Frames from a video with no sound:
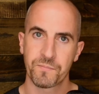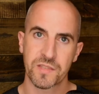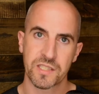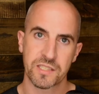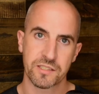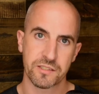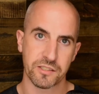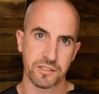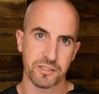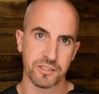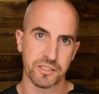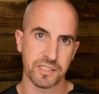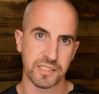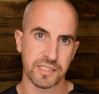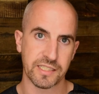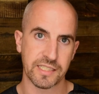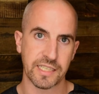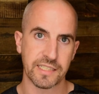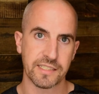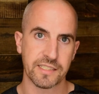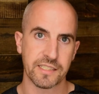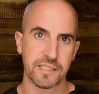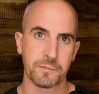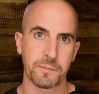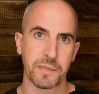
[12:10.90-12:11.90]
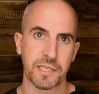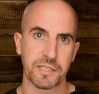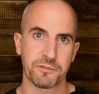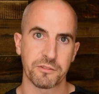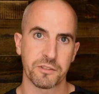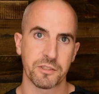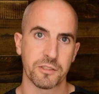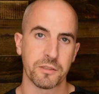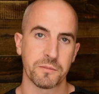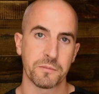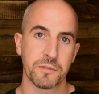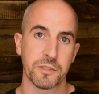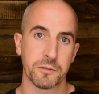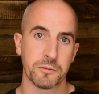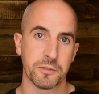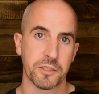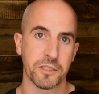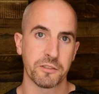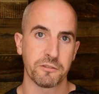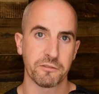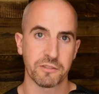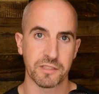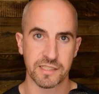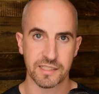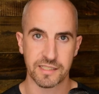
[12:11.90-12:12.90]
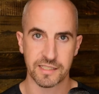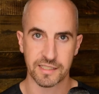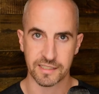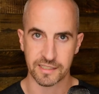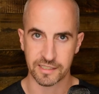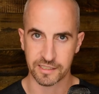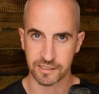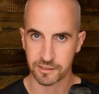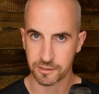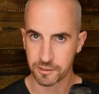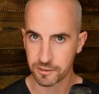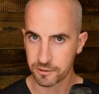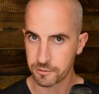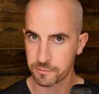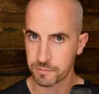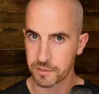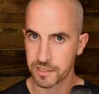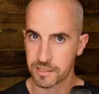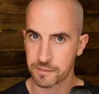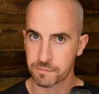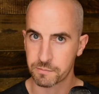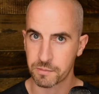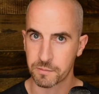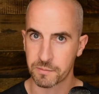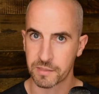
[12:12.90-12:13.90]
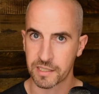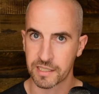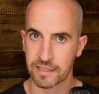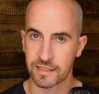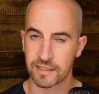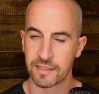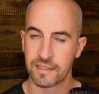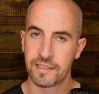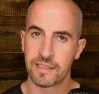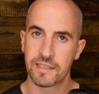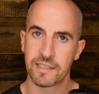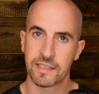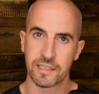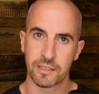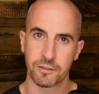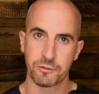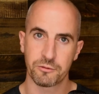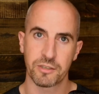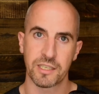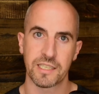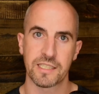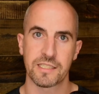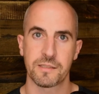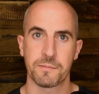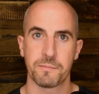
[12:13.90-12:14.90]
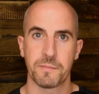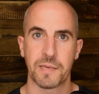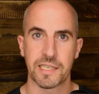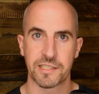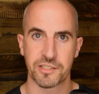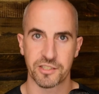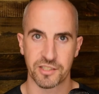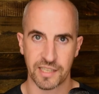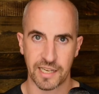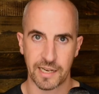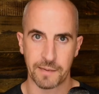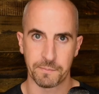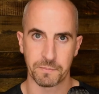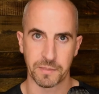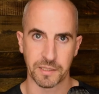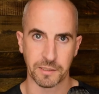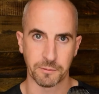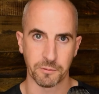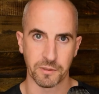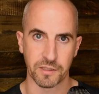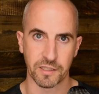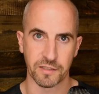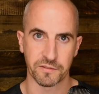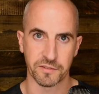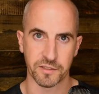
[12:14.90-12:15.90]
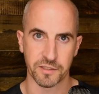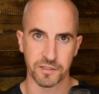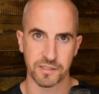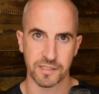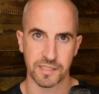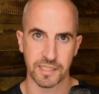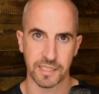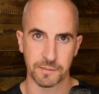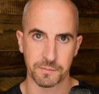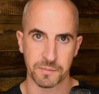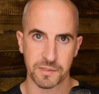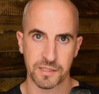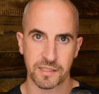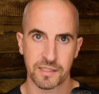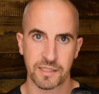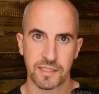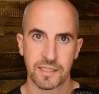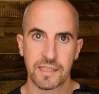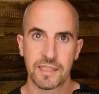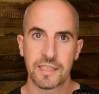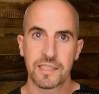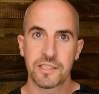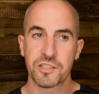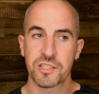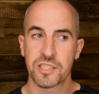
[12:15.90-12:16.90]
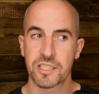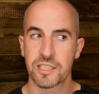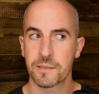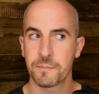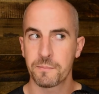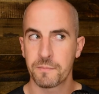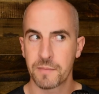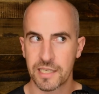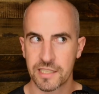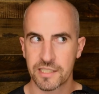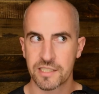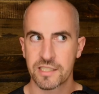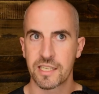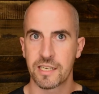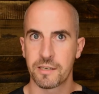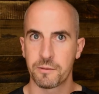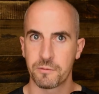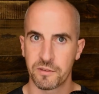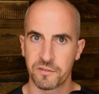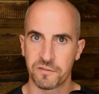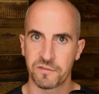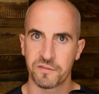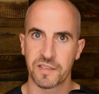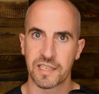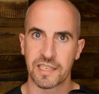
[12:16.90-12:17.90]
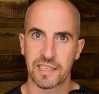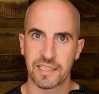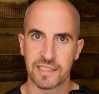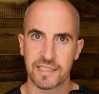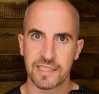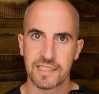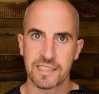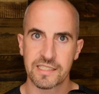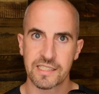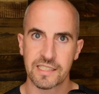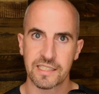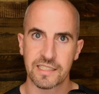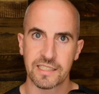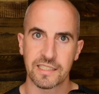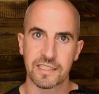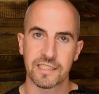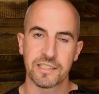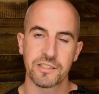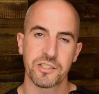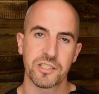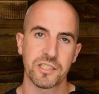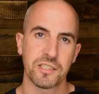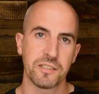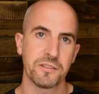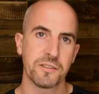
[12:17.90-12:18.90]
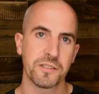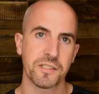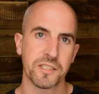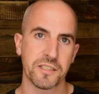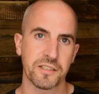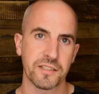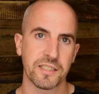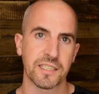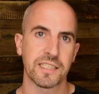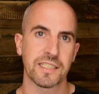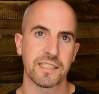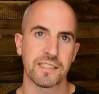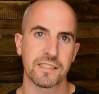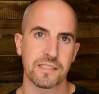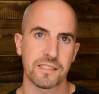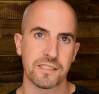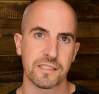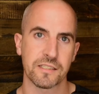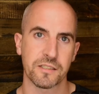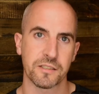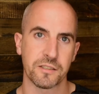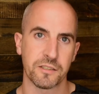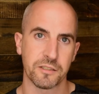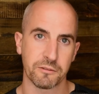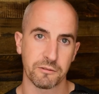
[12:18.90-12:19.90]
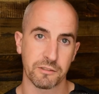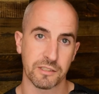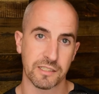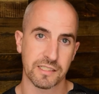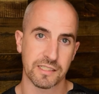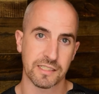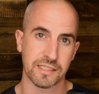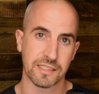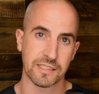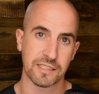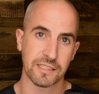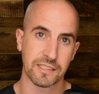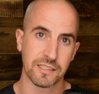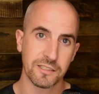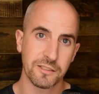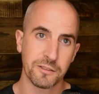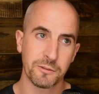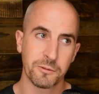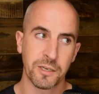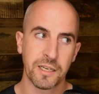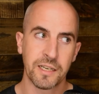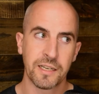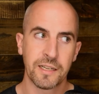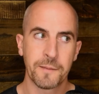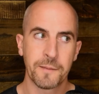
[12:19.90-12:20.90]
So she sets the metronome to 162 beats per minute and tries to match that beat with her footsteps. She can match that one fairly easily, and she knows her cadence is 162